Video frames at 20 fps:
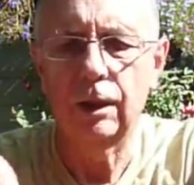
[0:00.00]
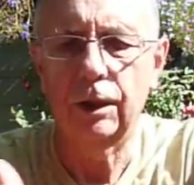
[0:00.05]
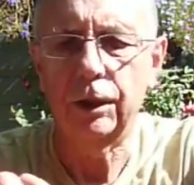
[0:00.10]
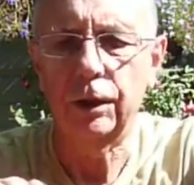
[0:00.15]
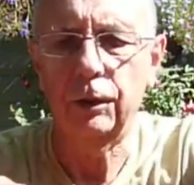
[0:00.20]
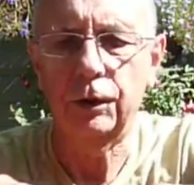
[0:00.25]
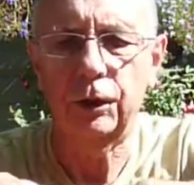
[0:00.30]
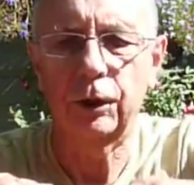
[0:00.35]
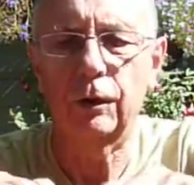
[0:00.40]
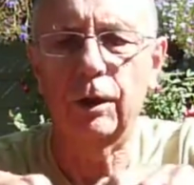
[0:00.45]

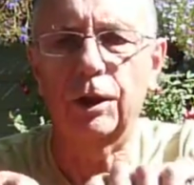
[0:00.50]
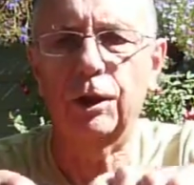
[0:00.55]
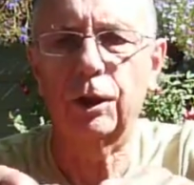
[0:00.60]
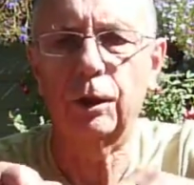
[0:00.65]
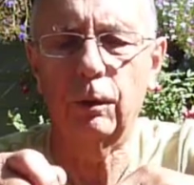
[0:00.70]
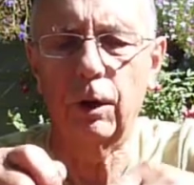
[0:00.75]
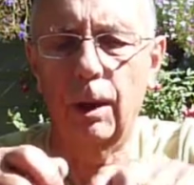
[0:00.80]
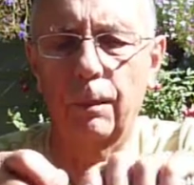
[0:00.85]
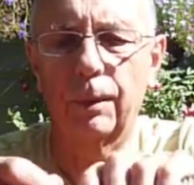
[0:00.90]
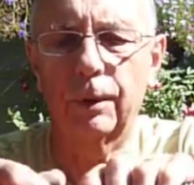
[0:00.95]
you do the
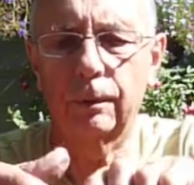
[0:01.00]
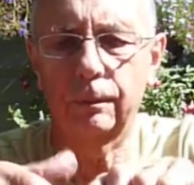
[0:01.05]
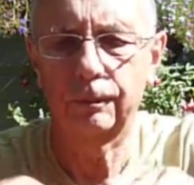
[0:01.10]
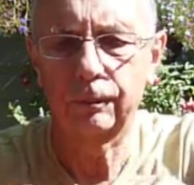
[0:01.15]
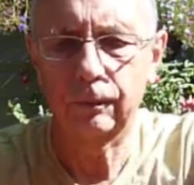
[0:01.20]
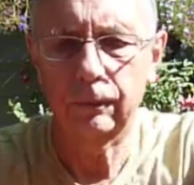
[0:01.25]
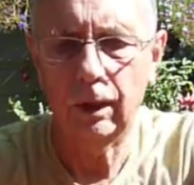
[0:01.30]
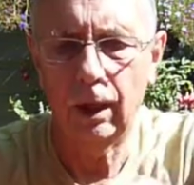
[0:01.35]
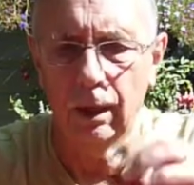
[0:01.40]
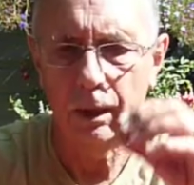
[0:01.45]
two up,
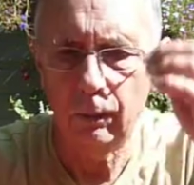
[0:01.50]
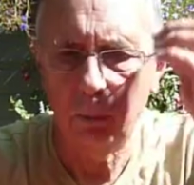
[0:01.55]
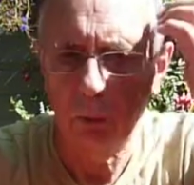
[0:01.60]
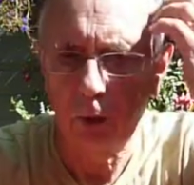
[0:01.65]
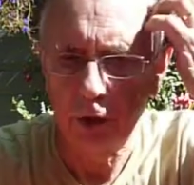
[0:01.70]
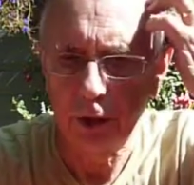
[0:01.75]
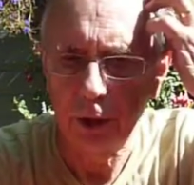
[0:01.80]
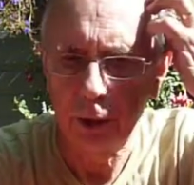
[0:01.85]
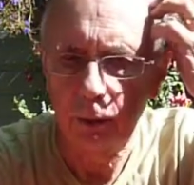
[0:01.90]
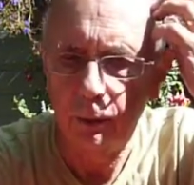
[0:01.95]
and
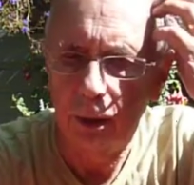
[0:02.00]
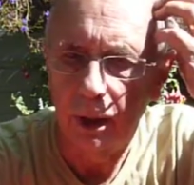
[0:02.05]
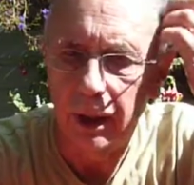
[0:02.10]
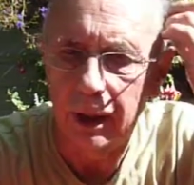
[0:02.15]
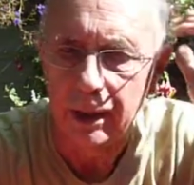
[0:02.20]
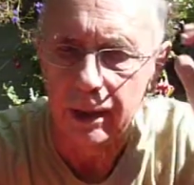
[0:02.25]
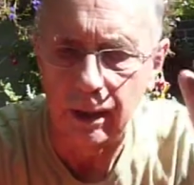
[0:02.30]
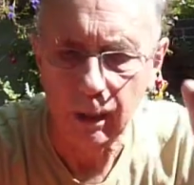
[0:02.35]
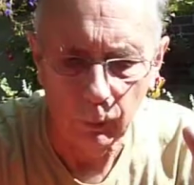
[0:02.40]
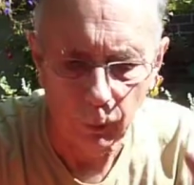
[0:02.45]
what you
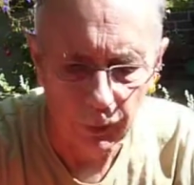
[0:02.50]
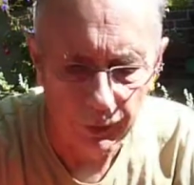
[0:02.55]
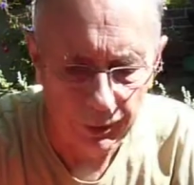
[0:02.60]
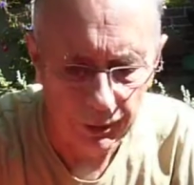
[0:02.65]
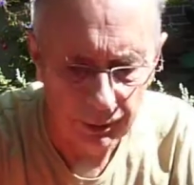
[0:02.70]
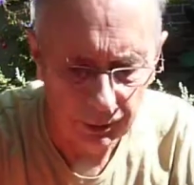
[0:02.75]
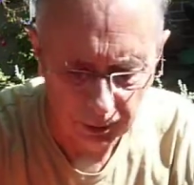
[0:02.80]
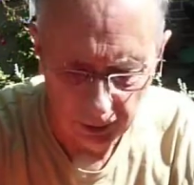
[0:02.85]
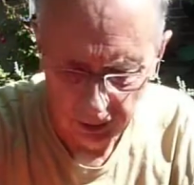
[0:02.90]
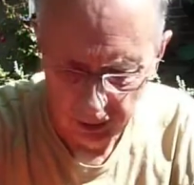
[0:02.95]
end up with
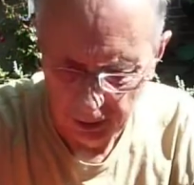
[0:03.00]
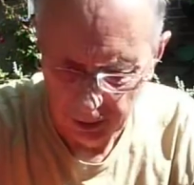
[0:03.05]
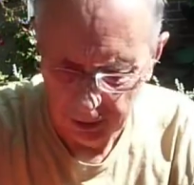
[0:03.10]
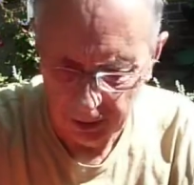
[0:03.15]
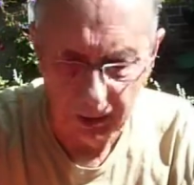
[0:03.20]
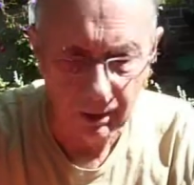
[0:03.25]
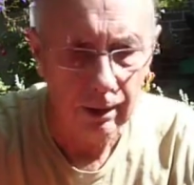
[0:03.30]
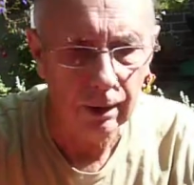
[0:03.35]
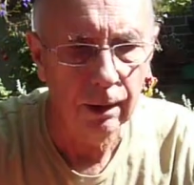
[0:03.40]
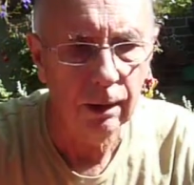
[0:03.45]

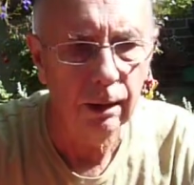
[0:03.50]
is